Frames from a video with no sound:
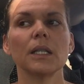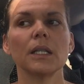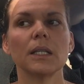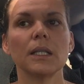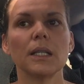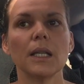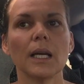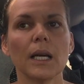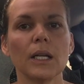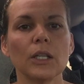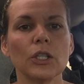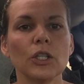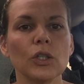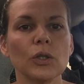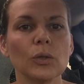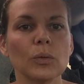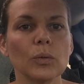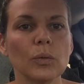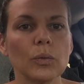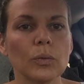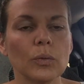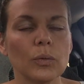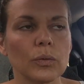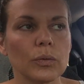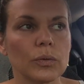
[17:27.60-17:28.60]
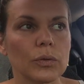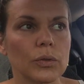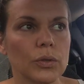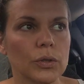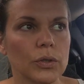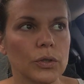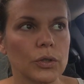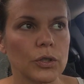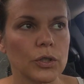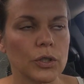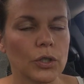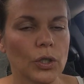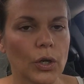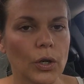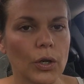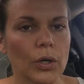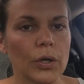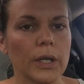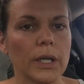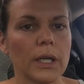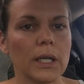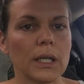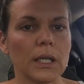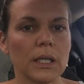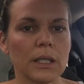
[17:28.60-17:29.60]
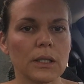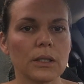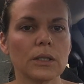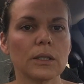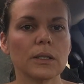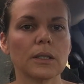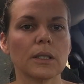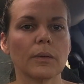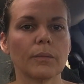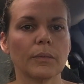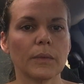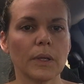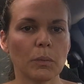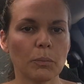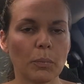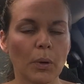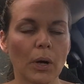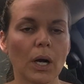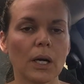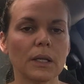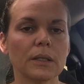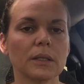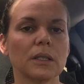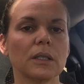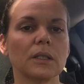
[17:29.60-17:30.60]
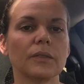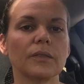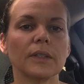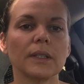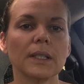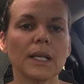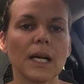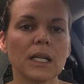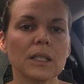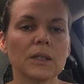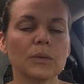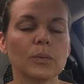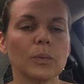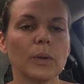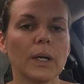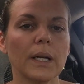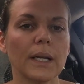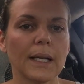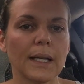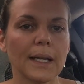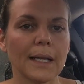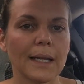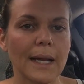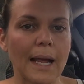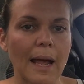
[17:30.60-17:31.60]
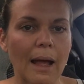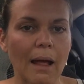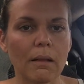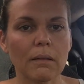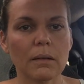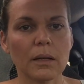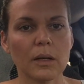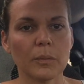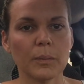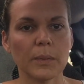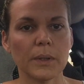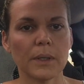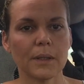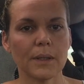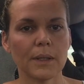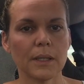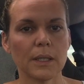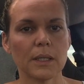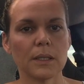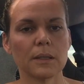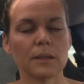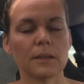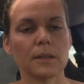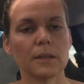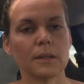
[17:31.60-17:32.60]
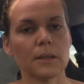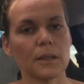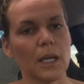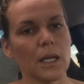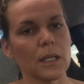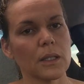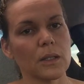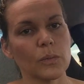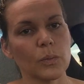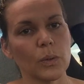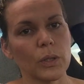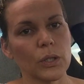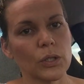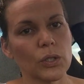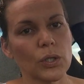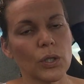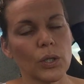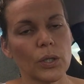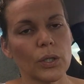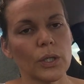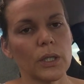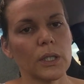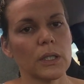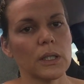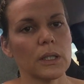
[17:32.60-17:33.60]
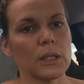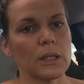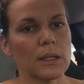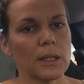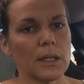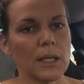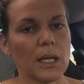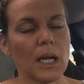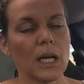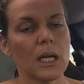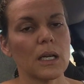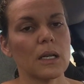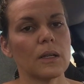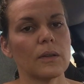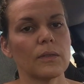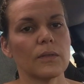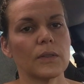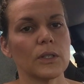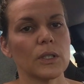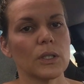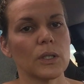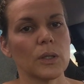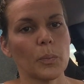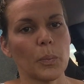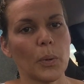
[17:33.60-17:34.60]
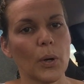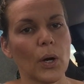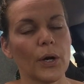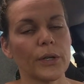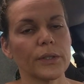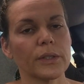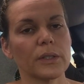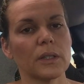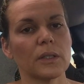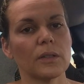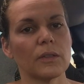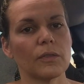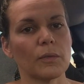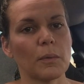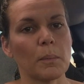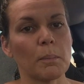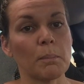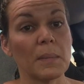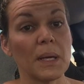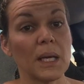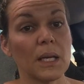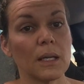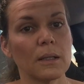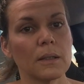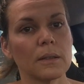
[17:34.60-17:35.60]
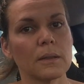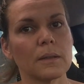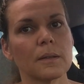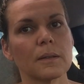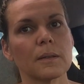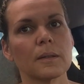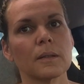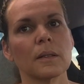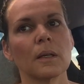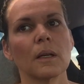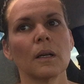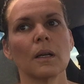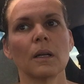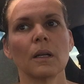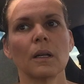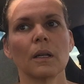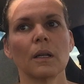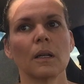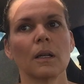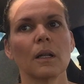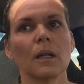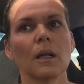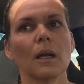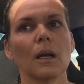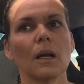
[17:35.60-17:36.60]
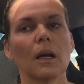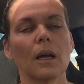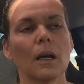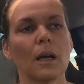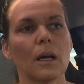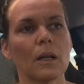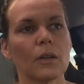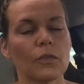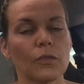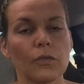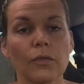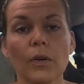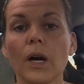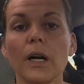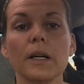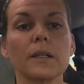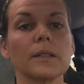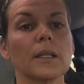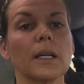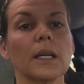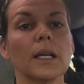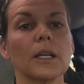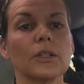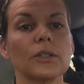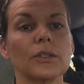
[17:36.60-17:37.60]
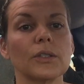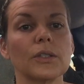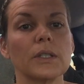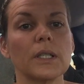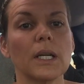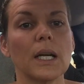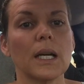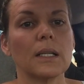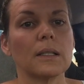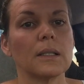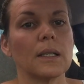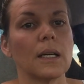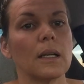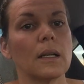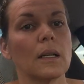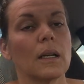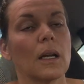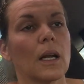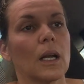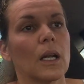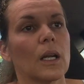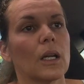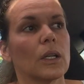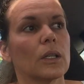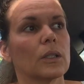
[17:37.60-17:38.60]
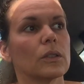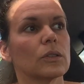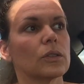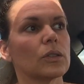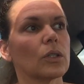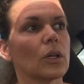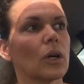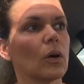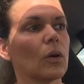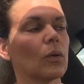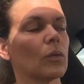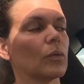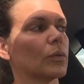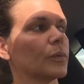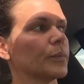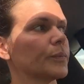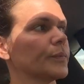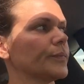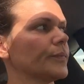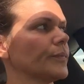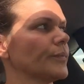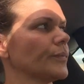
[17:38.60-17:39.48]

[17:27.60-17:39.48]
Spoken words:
then you turn it into something positive. And that's what alchemy is. That's what turning the negative into the positive means, as far as I understand it. So